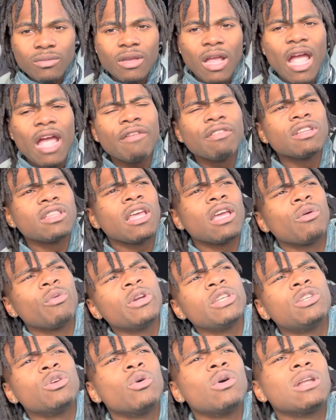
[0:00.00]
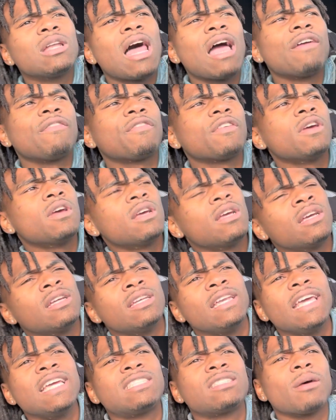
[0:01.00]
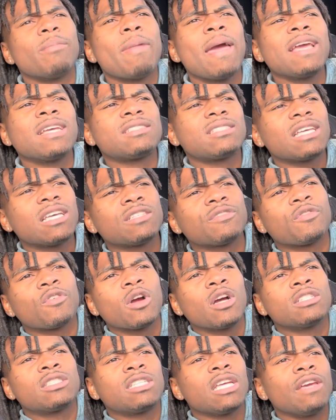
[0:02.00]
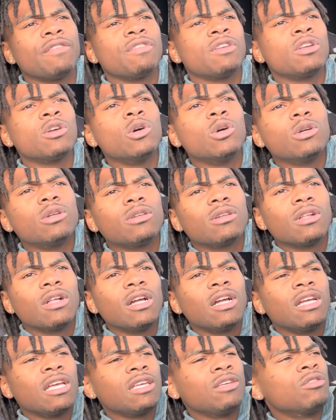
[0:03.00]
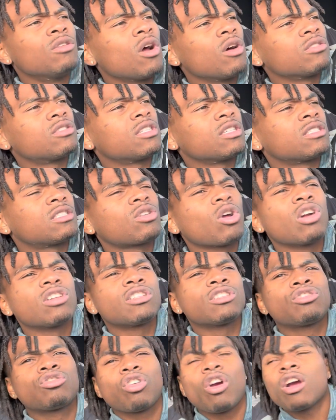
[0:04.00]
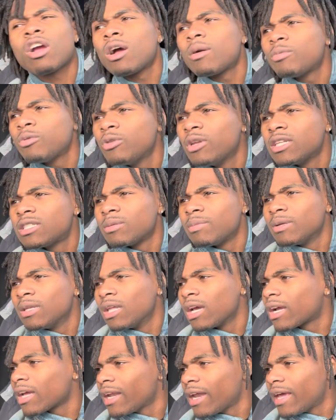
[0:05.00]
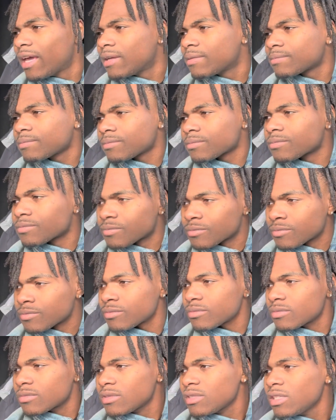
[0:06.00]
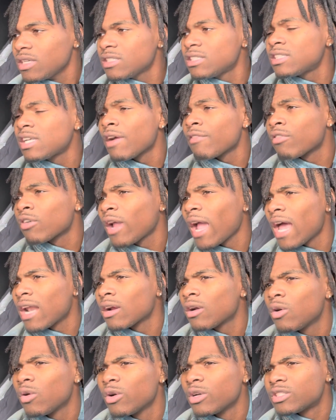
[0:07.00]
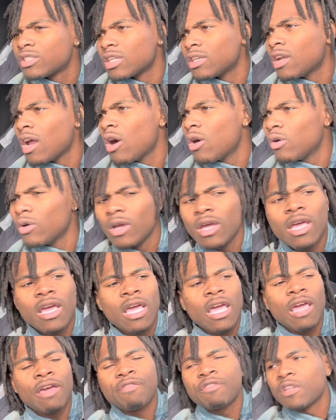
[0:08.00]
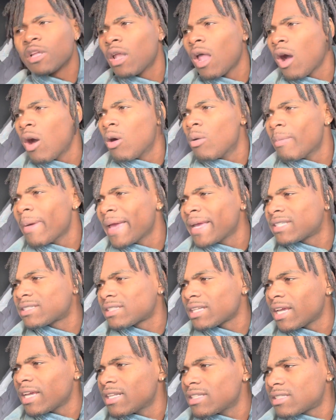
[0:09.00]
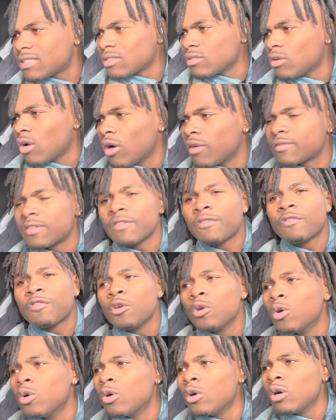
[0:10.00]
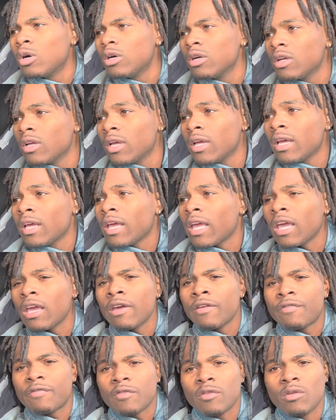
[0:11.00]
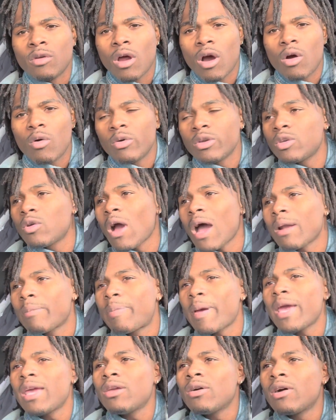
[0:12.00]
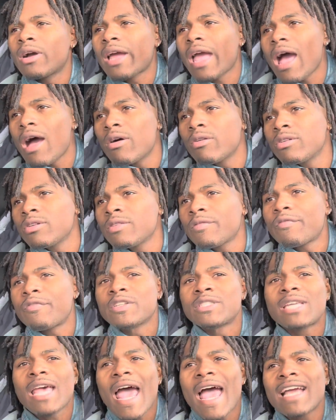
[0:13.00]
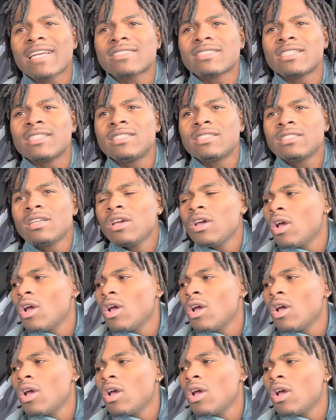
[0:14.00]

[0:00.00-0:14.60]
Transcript: Everything we do in life needs to make sense for us to even do it. You know, to start this truck up, you need to be looking at several categories to know if the load makes sense, you know, if the fuel, if, you know, when you got to pay your accountant for taxes,